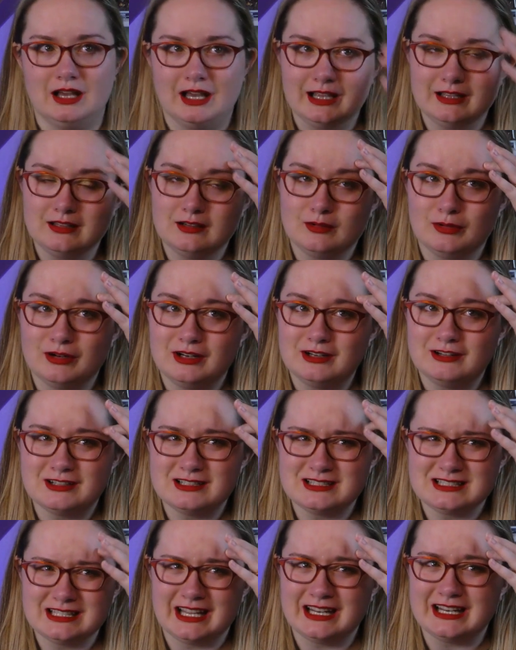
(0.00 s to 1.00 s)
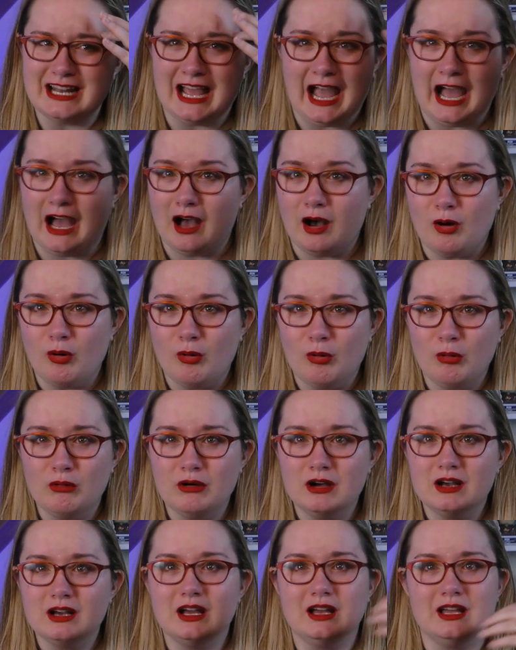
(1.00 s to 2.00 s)
I don't understand how.
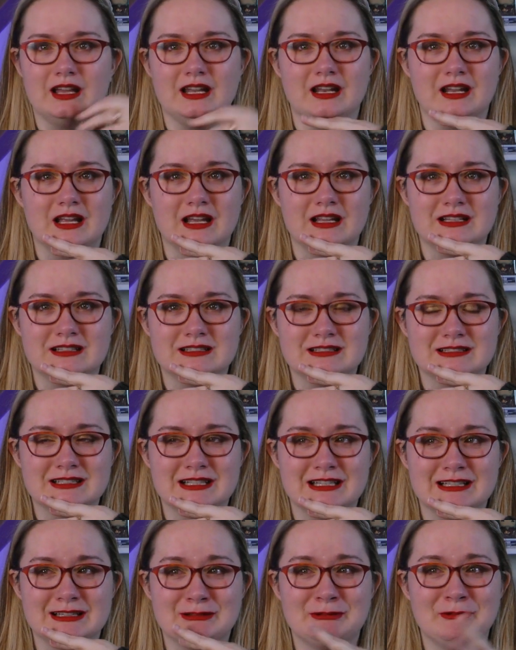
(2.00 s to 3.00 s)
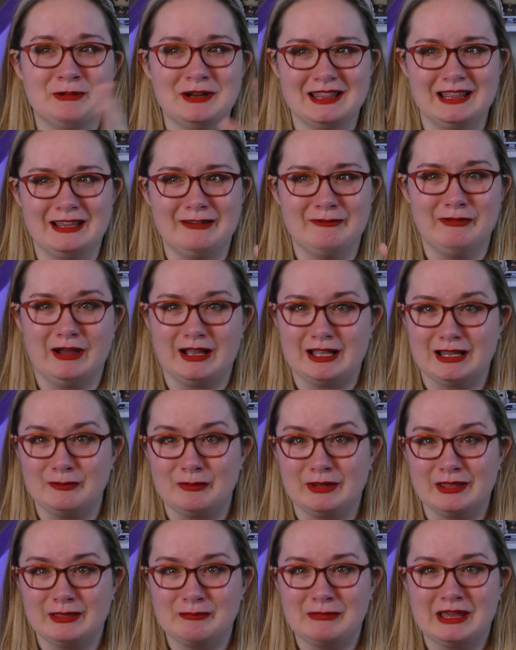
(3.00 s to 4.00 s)
And it's it's really fucking
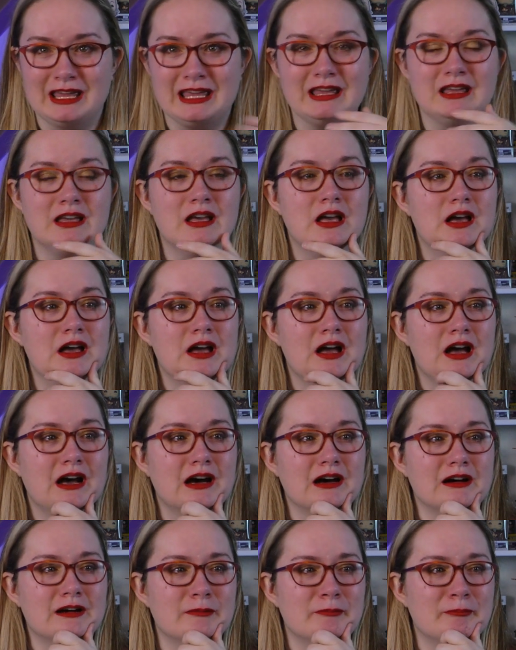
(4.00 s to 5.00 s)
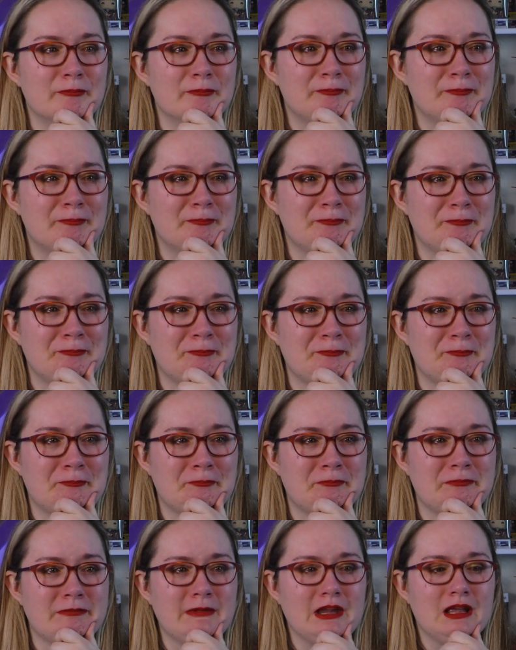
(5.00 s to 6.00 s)
me. Um
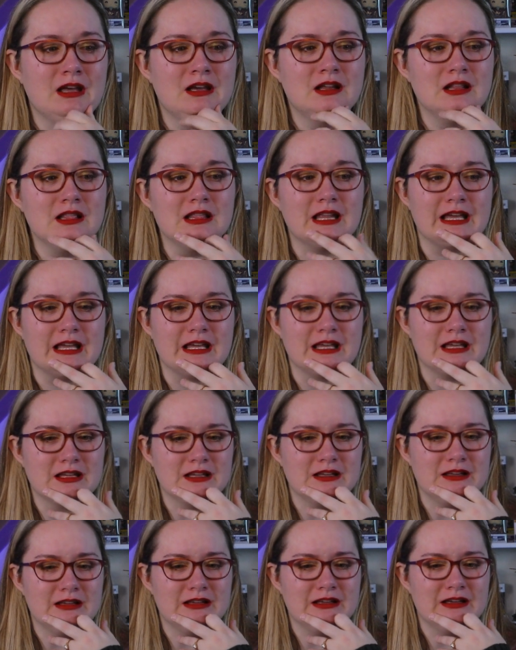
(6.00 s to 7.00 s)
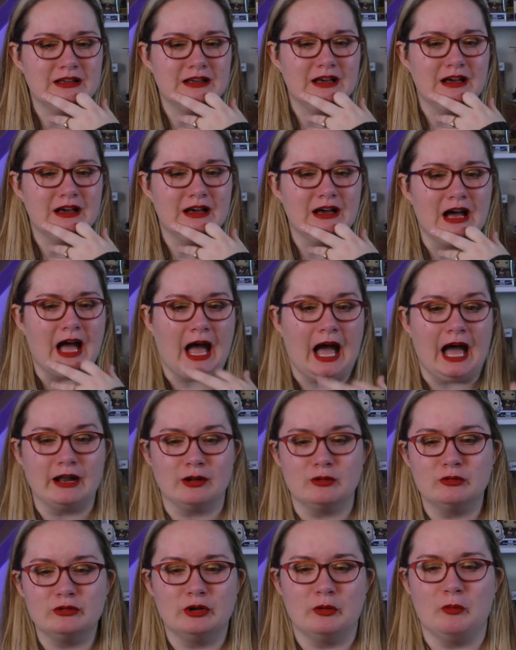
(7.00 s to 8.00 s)
like I
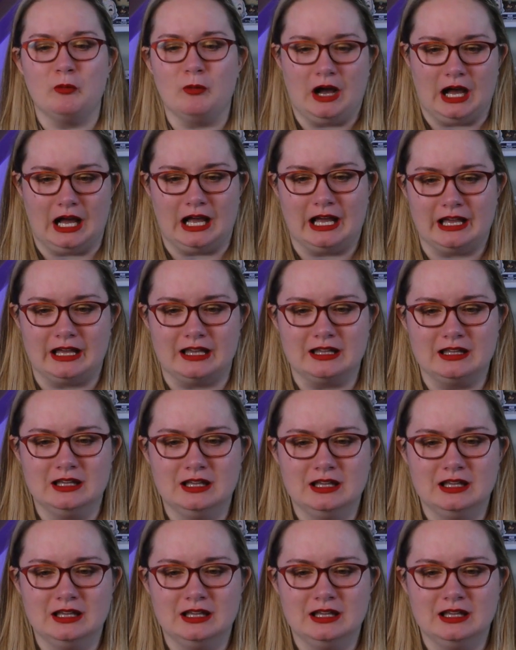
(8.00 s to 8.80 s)
don't know why.